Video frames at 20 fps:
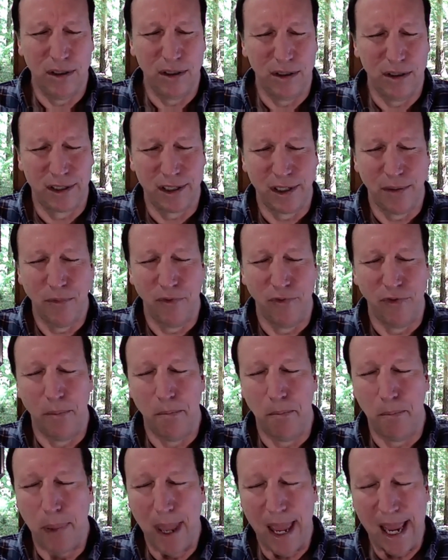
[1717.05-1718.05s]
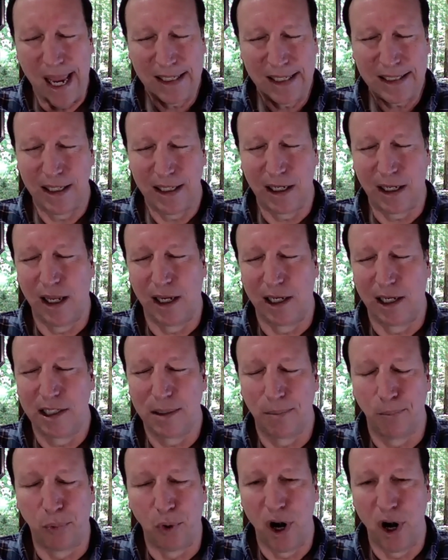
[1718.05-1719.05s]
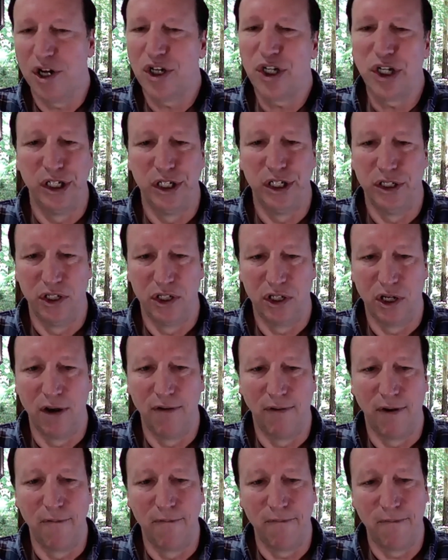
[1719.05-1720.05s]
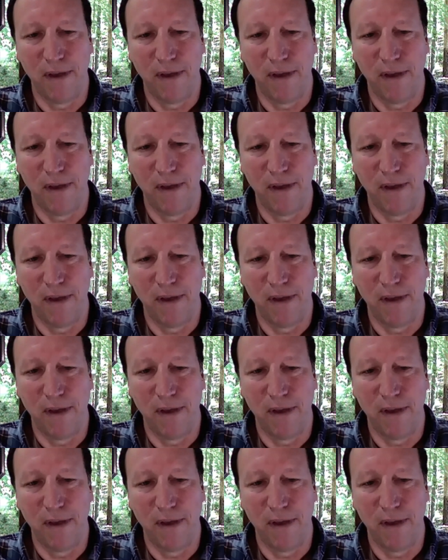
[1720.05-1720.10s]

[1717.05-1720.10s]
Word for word: some of the basic expressions of our